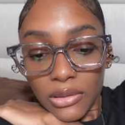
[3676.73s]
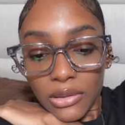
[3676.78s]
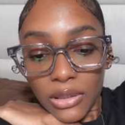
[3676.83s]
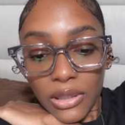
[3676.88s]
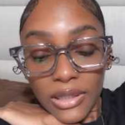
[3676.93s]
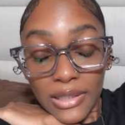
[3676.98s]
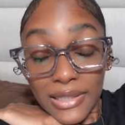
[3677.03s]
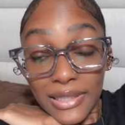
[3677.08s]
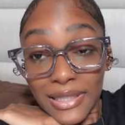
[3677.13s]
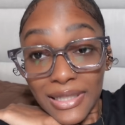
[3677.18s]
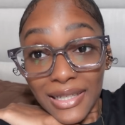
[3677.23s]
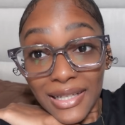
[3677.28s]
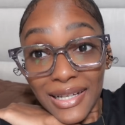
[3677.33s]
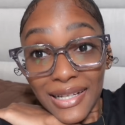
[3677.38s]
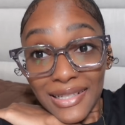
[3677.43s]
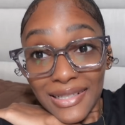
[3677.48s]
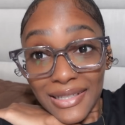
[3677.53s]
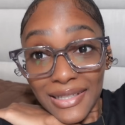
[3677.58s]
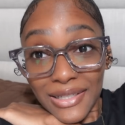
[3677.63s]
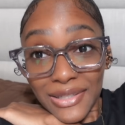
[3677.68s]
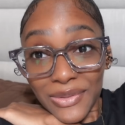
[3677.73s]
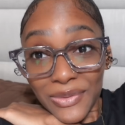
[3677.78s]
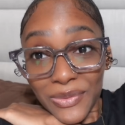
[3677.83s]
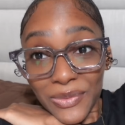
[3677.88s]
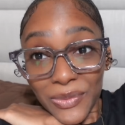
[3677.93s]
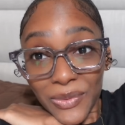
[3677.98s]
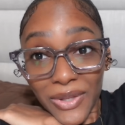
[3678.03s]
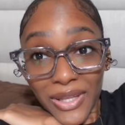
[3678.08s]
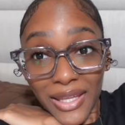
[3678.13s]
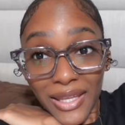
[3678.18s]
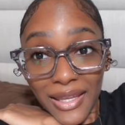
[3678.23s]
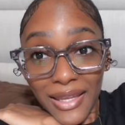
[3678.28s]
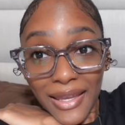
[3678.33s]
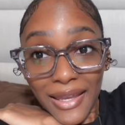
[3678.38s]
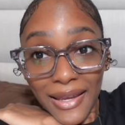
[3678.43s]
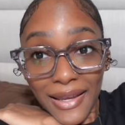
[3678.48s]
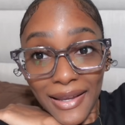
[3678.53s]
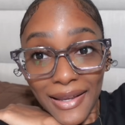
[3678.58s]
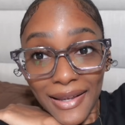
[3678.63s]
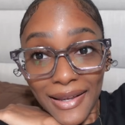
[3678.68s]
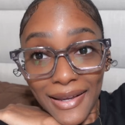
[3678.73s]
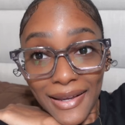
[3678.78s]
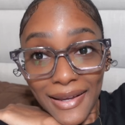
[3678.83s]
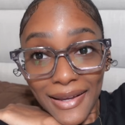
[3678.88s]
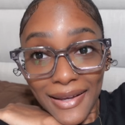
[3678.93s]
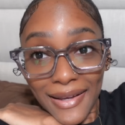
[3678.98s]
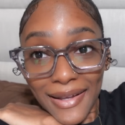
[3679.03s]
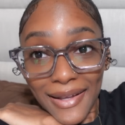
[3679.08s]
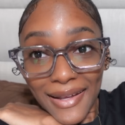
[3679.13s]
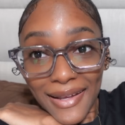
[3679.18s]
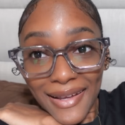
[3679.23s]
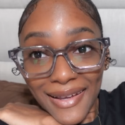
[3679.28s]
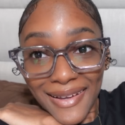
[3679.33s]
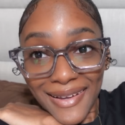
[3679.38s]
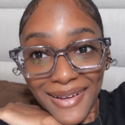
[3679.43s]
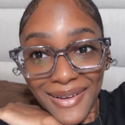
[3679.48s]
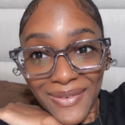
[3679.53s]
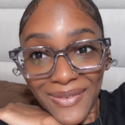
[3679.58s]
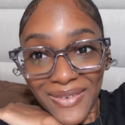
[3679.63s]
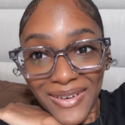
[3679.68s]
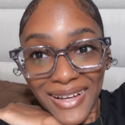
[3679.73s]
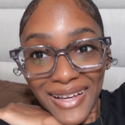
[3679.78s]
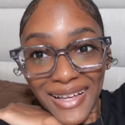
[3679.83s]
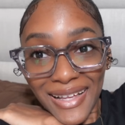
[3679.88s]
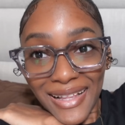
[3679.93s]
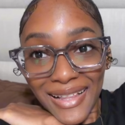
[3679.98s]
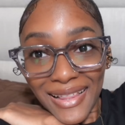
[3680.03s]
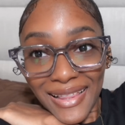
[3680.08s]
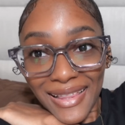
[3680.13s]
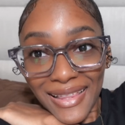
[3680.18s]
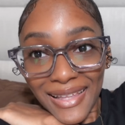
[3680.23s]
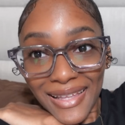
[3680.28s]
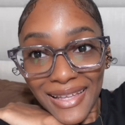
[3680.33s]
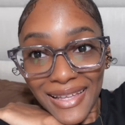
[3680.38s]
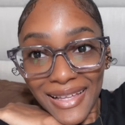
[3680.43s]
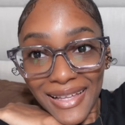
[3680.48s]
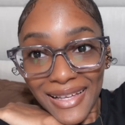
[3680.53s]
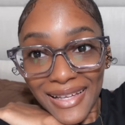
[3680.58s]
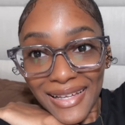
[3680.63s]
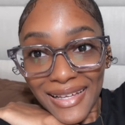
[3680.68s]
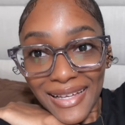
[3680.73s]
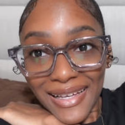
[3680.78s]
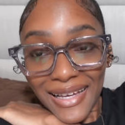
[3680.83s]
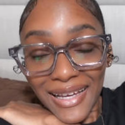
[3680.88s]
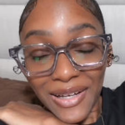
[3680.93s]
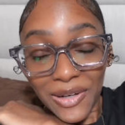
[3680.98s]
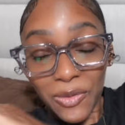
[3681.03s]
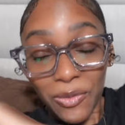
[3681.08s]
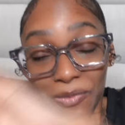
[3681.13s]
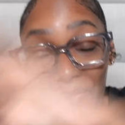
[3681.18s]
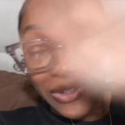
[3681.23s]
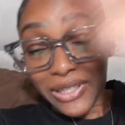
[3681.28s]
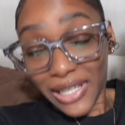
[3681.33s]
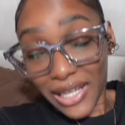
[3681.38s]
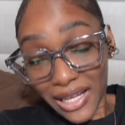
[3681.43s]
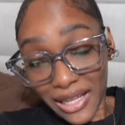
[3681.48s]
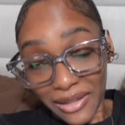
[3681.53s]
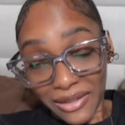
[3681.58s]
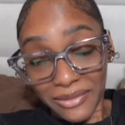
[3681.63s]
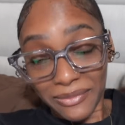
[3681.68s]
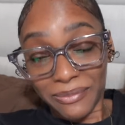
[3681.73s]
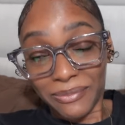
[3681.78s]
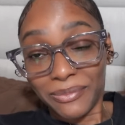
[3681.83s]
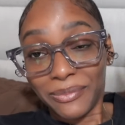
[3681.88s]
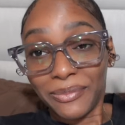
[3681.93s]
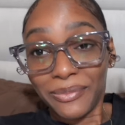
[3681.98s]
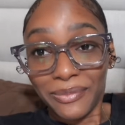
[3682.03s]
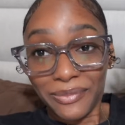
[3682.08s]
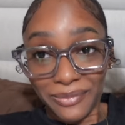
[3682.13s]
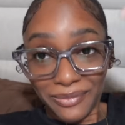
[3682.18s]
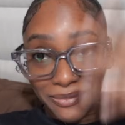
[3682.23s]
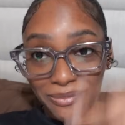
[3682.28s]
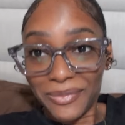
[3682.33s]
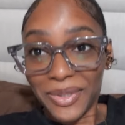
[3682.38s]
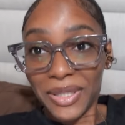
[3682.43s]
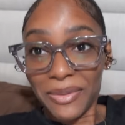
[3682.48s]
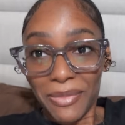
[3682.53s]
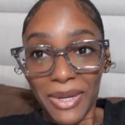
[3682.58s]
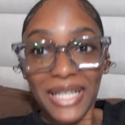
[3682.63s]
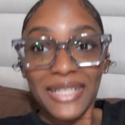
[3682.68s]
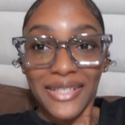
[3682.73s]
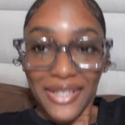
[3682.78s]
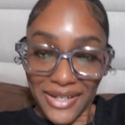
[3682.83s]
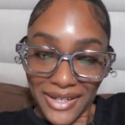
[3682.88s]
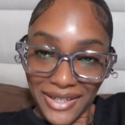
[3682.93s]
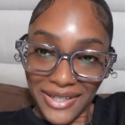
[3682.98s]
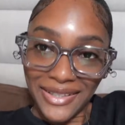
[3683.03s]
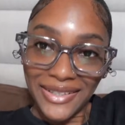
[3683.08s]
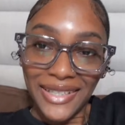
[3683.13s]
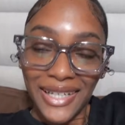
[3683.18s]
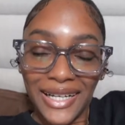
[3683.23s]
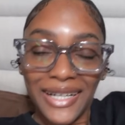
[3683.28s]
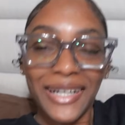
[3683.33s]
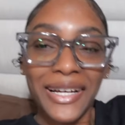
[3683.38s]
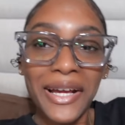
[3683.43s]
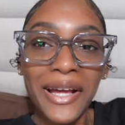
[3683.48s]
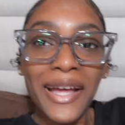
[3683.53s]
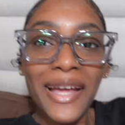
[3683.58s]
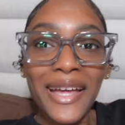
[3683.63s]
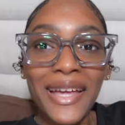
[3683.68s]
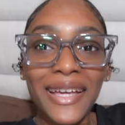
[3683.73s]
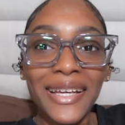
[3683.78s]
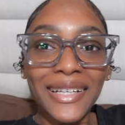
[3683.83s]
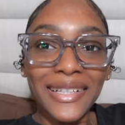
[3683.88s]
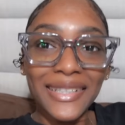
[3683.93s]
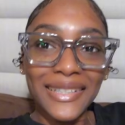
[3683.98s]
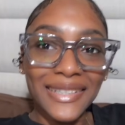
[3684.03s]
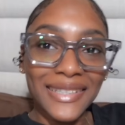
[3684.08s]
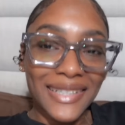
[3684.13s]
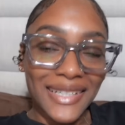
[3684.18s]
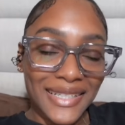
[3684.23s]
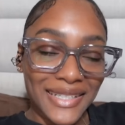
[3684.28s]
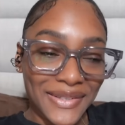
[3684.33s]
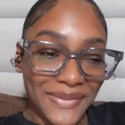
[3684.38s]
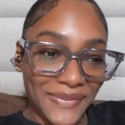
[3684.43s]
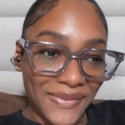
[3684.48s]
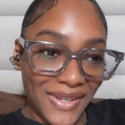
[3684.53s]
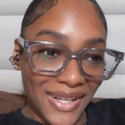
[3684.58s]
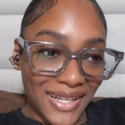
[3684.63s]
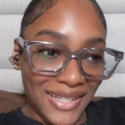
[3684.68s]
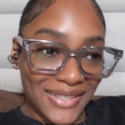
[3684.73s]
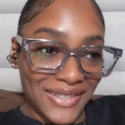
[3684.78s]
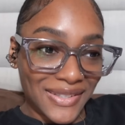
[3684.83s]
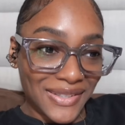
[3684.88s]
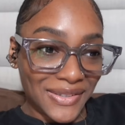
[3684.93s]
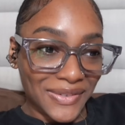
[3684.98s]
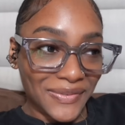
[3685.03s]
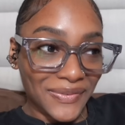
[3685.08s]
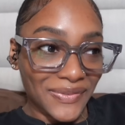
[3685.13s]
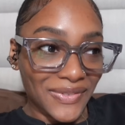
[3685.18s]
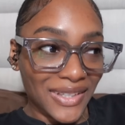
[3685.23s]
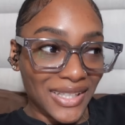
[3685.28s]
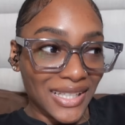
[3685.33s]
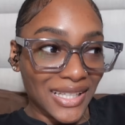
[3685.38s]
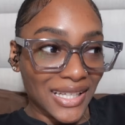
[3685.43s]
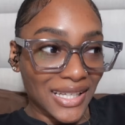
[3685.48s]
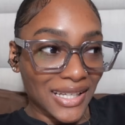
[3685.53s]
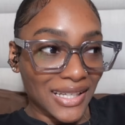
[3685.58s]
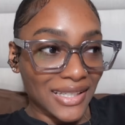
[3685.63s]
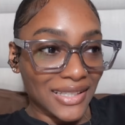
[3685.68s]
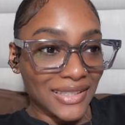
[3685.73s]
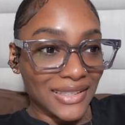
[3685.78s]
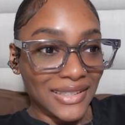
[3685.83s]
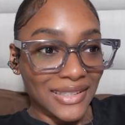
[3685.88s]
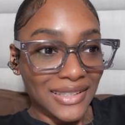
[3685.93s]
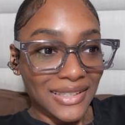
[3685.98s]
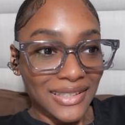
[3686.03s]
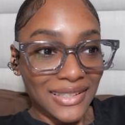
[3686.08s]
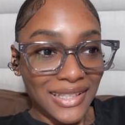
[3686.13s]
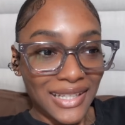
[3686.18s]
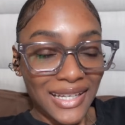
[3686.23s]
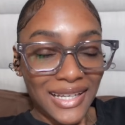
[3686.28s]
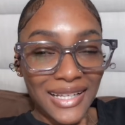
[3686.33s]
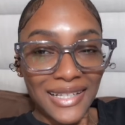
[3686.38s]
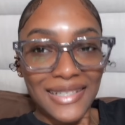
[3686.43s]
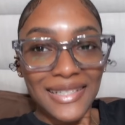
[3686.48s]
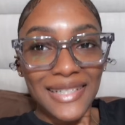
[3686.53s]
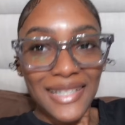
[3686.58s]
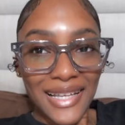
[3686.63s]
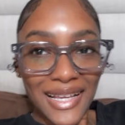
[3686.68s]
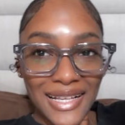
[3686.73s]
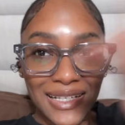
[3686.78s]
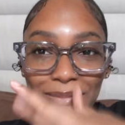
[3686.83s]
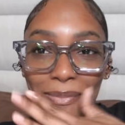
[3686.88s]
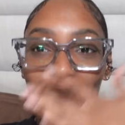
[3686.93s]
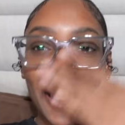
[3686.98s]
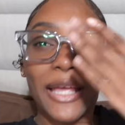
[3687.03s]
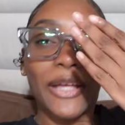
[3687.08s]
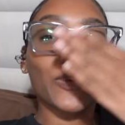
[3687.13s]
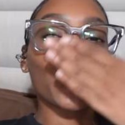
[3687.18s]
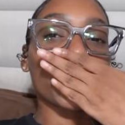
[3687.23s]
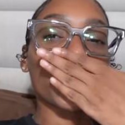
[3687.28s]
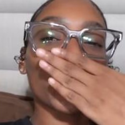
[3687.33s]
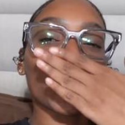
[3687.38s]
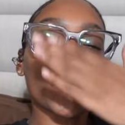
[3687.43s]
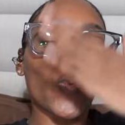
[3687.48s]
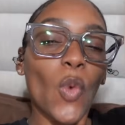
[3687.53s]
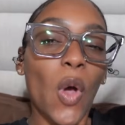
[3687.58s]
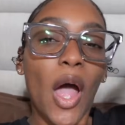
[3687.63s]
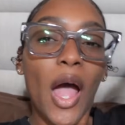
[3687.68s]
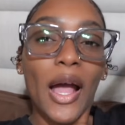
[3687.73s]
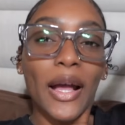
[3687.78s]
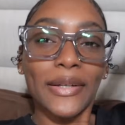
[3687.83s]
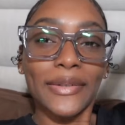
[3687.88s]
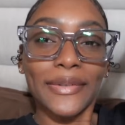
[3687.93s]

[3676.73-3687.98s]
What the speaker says: I'll see you guys next week. Well, and hopefully I'll be better in the next vlog. So yeah, I'll see you guys. Bye. Mwah.